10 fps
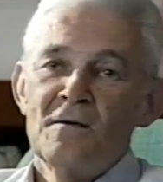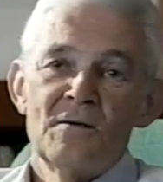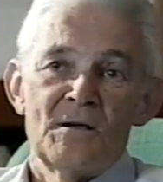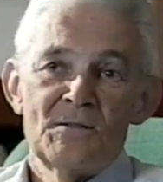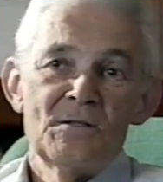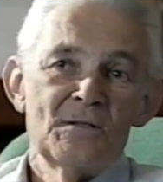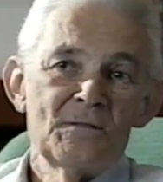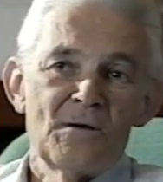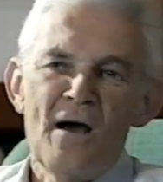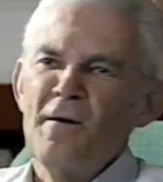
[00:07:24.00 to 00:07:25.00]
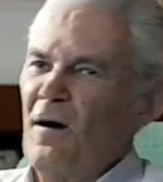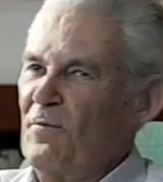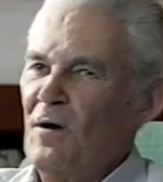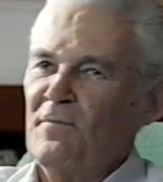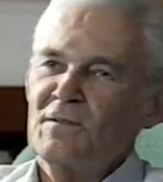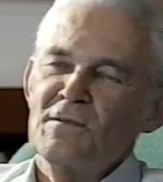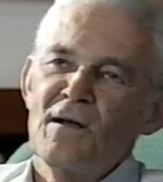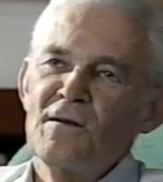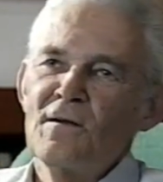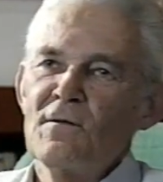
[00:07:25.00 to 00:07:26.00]
and she's, you know, I know obviously
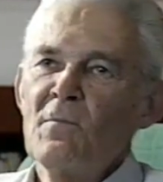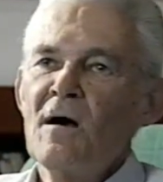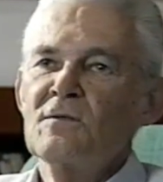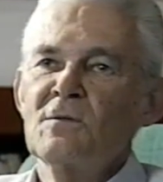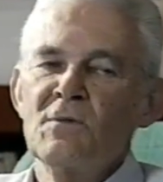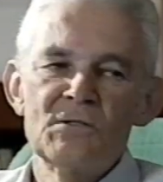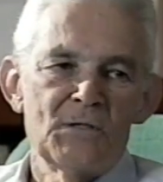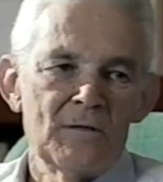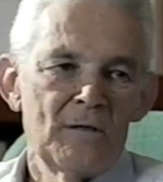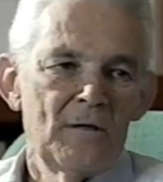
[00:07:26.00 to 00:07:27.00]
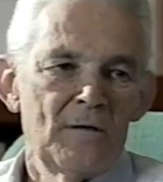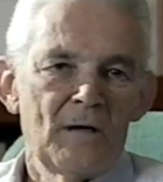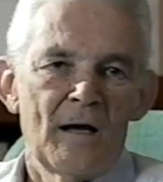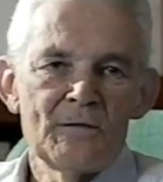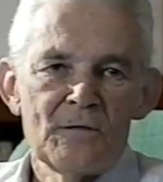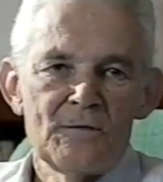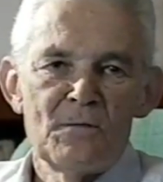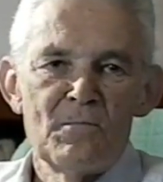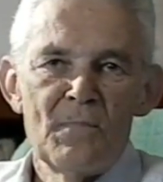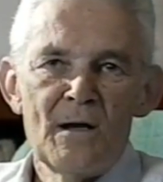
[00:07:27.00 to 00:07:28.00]
not David Boxer, but she has a
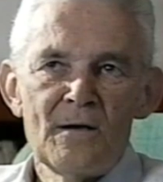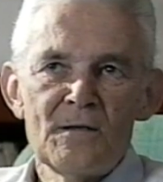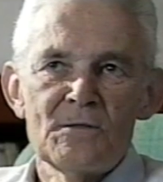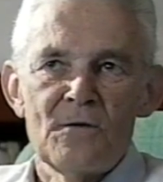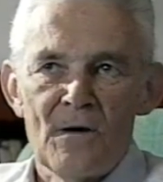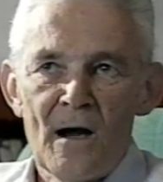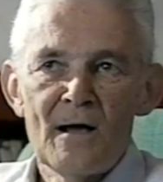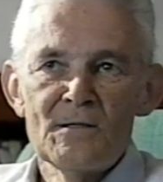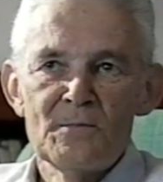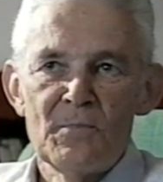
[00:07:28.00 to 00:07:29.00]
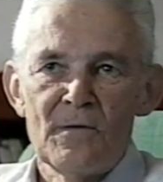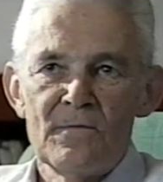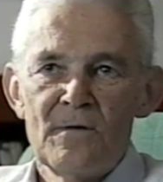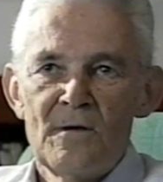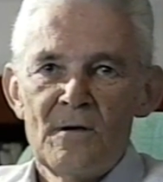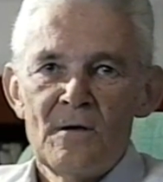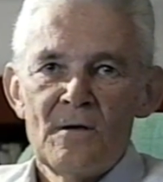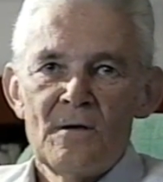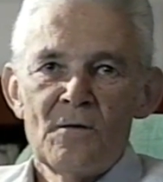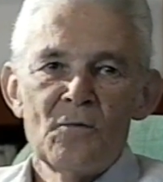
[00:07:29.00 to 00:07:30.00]
tremendous grasp of
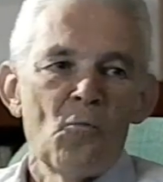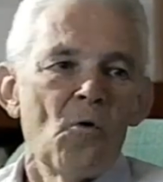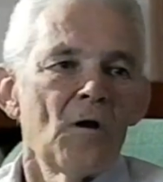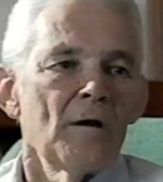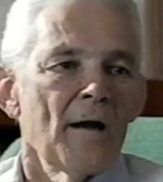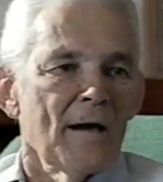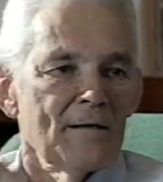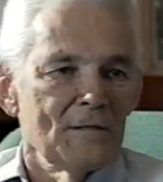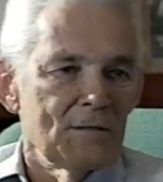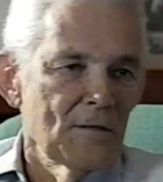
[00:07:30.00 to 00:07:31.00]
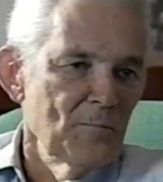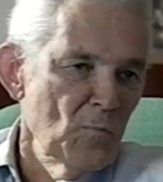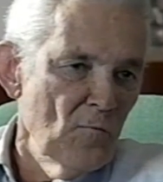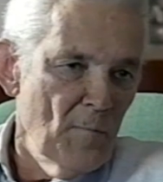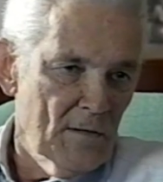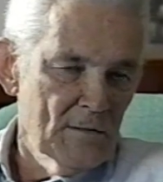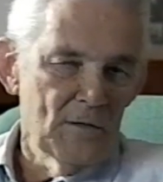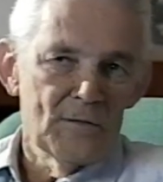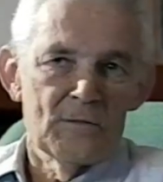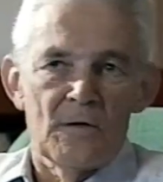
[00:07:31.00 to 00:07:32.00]
world artistic movements
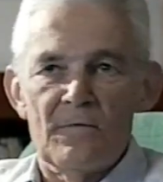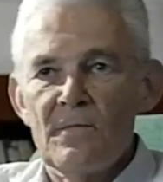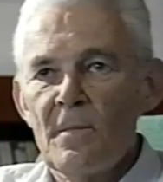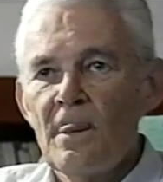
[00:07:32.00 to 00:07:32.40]
and stuff,